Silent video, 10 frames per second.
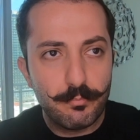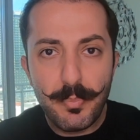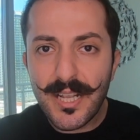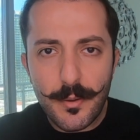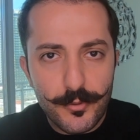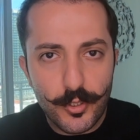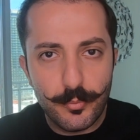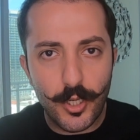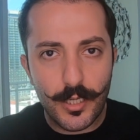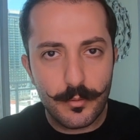pick up a new
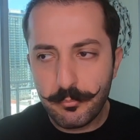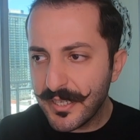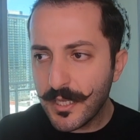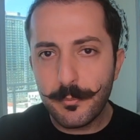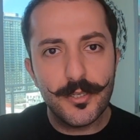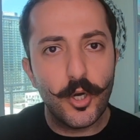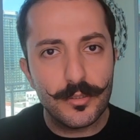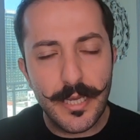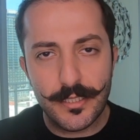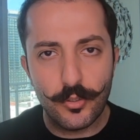book, pick up an
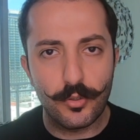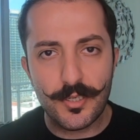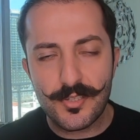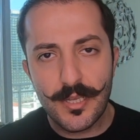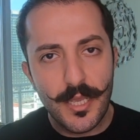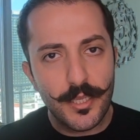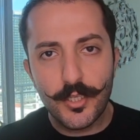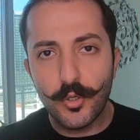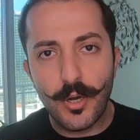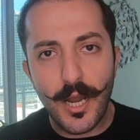online course,
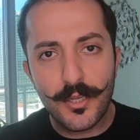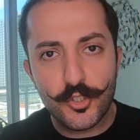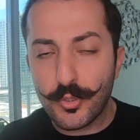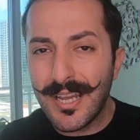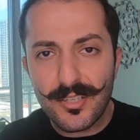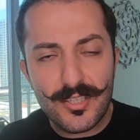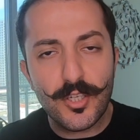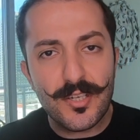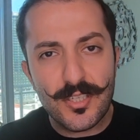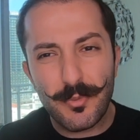you know, uh, try to
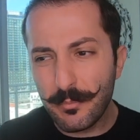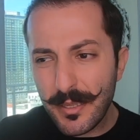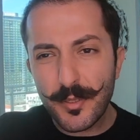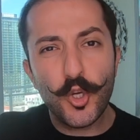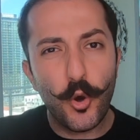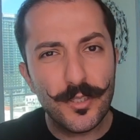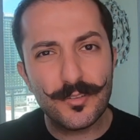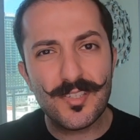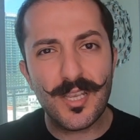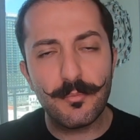start something, maybe go
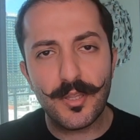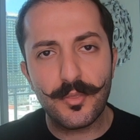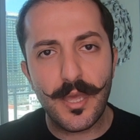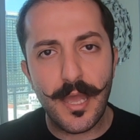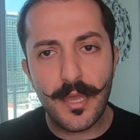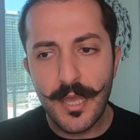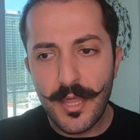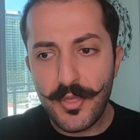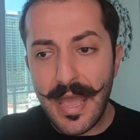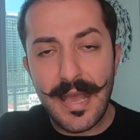into something
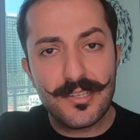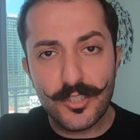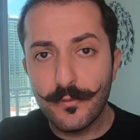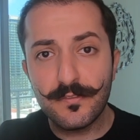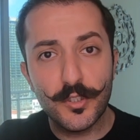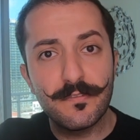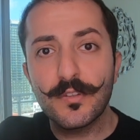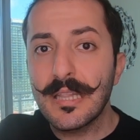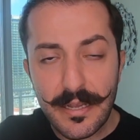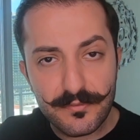that, that has, you've,
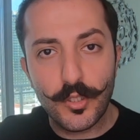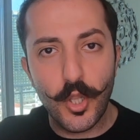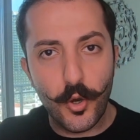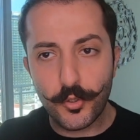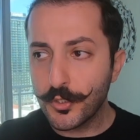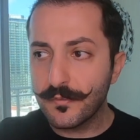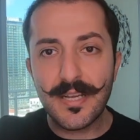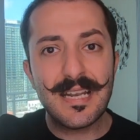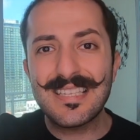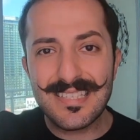you've left alone or you've
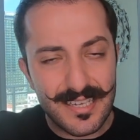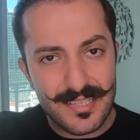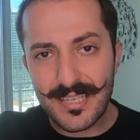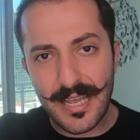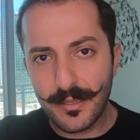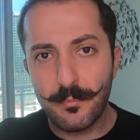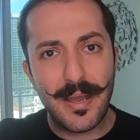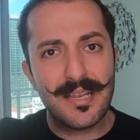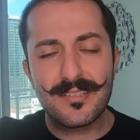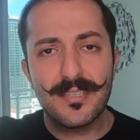kind of set aside the
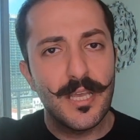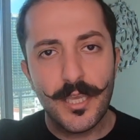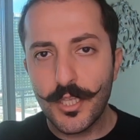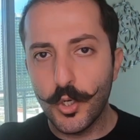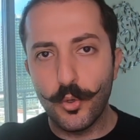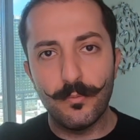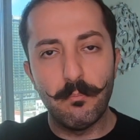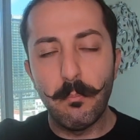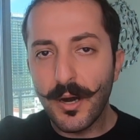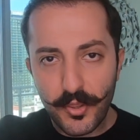past, you know,
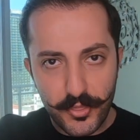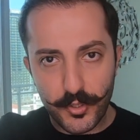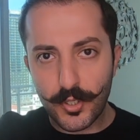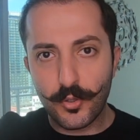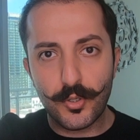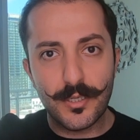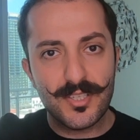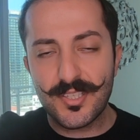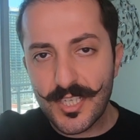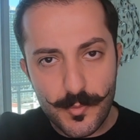month or, or
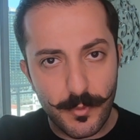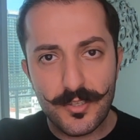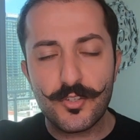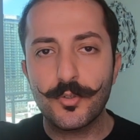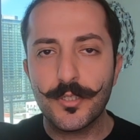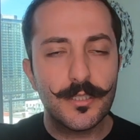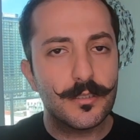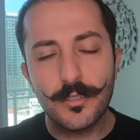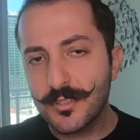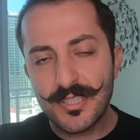six months or a
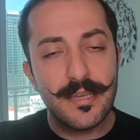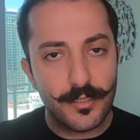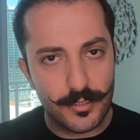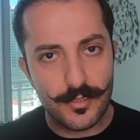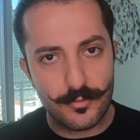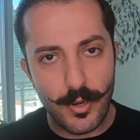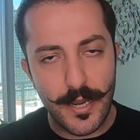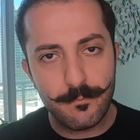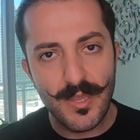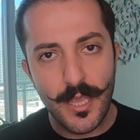year or 10 years,
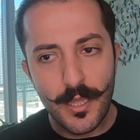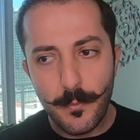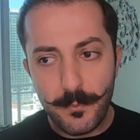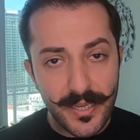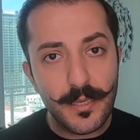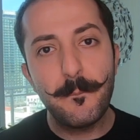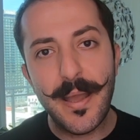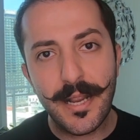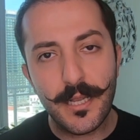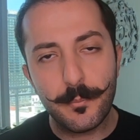right? Pick it
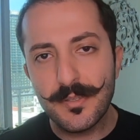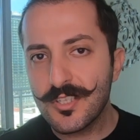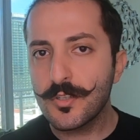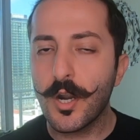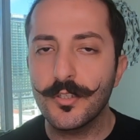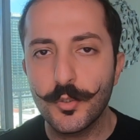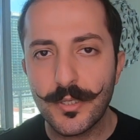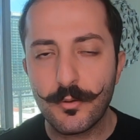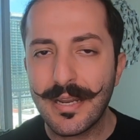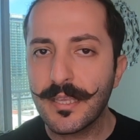back up and start
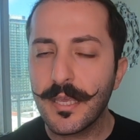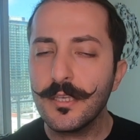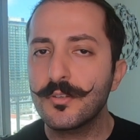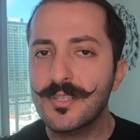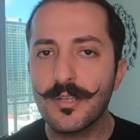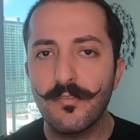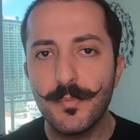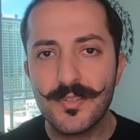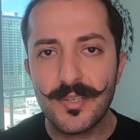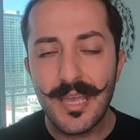doing it, right? Get yourself
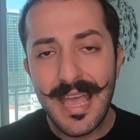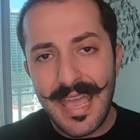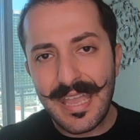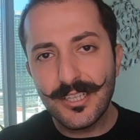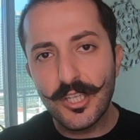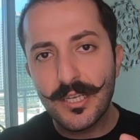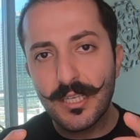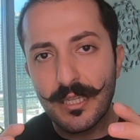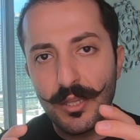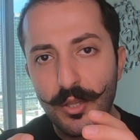busy. And look,
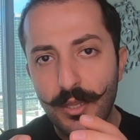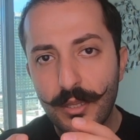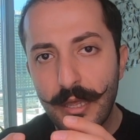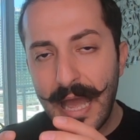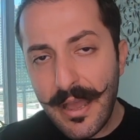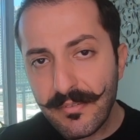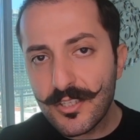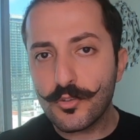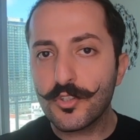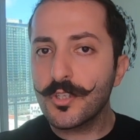
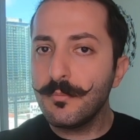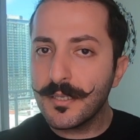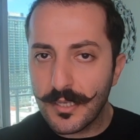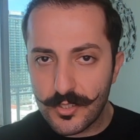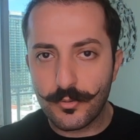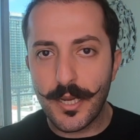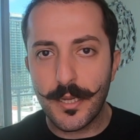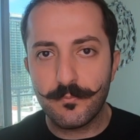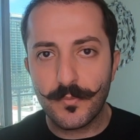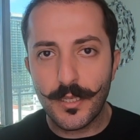having social media is
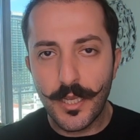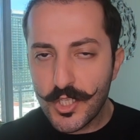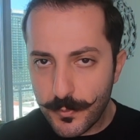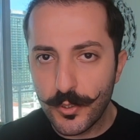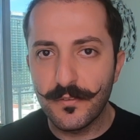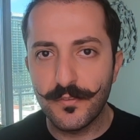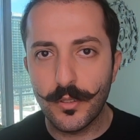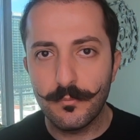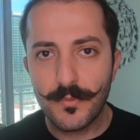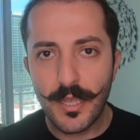great. It's
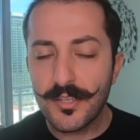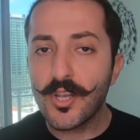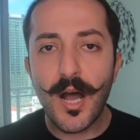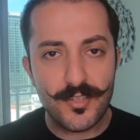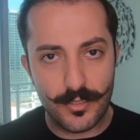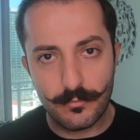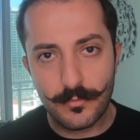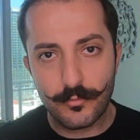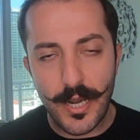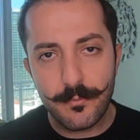beautiful. It's awesome,
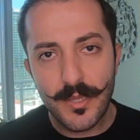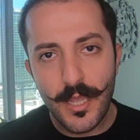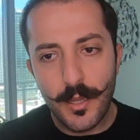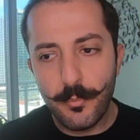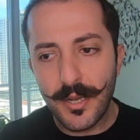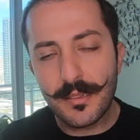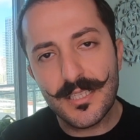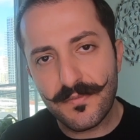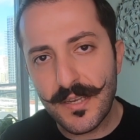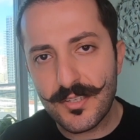right? But
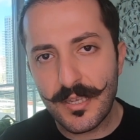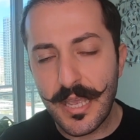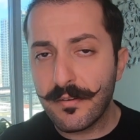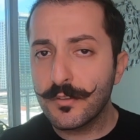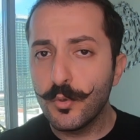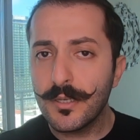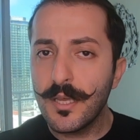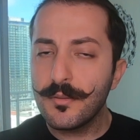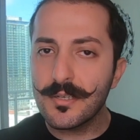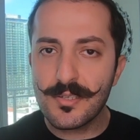let's face it, everyone
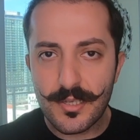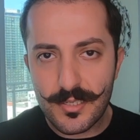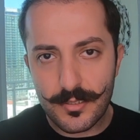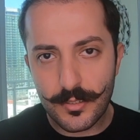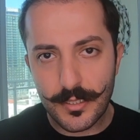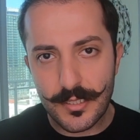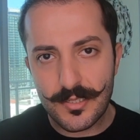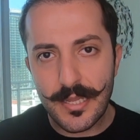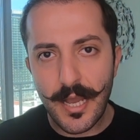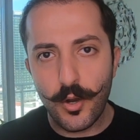and their sister
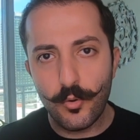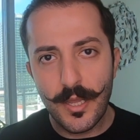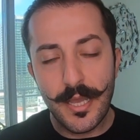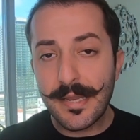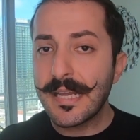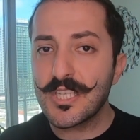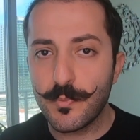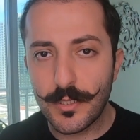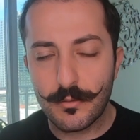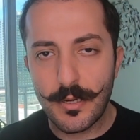is now an
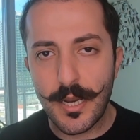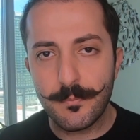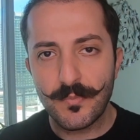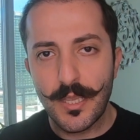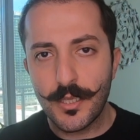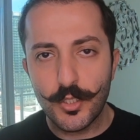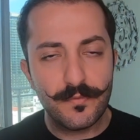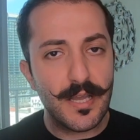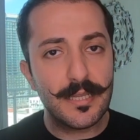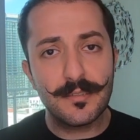expert, right? You've got the